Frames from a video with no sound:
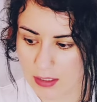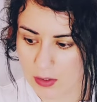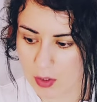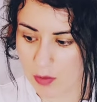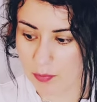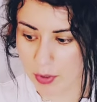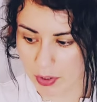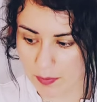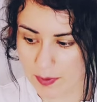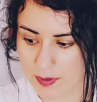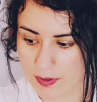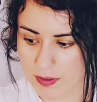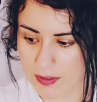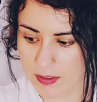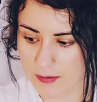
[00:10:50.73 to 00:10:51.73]
on
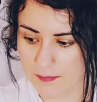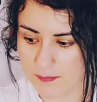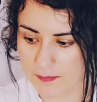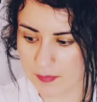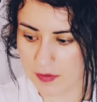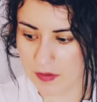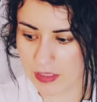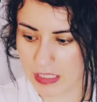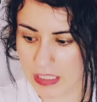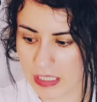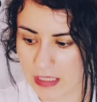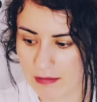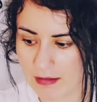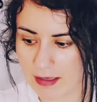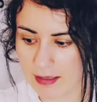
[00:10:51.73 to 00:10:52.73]
purpose,
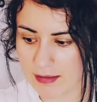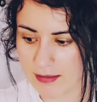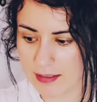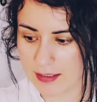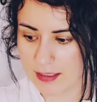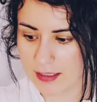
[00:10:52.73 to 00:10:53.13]
thinking that